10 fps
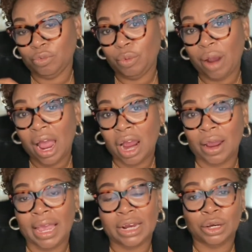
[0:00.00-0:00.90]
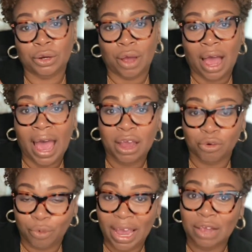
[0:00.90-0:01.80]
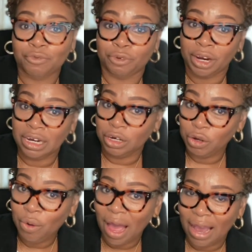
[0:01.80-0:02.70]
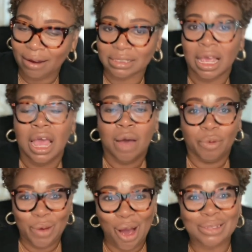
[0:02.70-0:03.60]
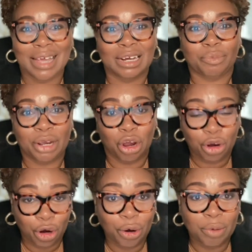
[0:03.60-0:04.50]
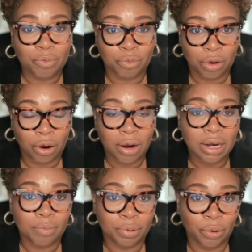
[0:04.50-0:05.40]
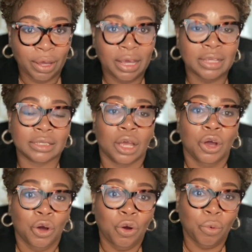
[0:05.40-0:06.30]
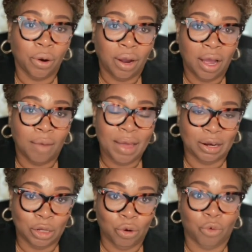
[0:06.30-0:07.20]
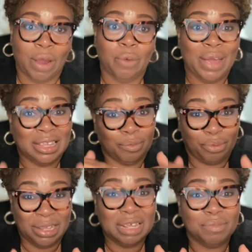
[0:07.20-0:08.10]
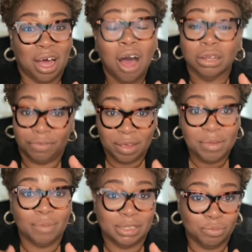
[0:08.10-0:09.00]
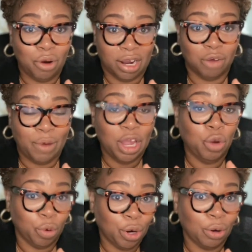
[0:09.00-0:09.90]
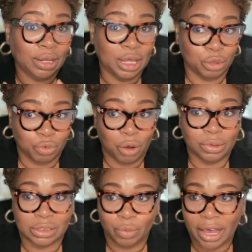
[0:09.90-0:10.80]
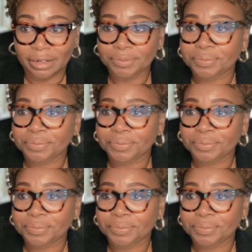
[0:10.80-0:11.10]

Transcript: were hiring at a higher rate for any new hires, but we also had to bring our current employees who were at a lower rate. We had to bring all of them up to market rate who were currently in the role as well.